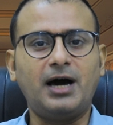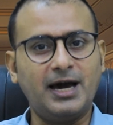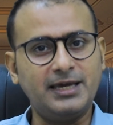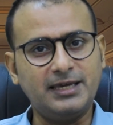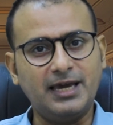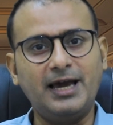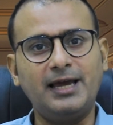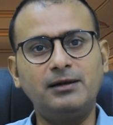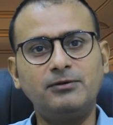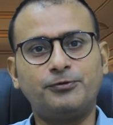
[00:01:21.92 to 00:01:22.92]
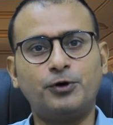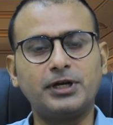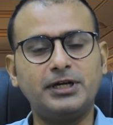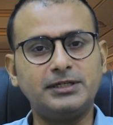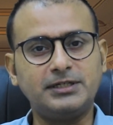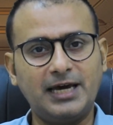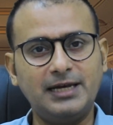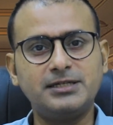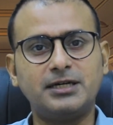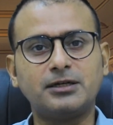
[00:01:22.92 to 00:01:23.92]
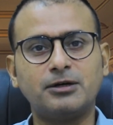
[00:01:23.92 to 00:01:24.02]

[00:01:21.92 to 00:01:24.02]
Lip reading: ICAL for intelligent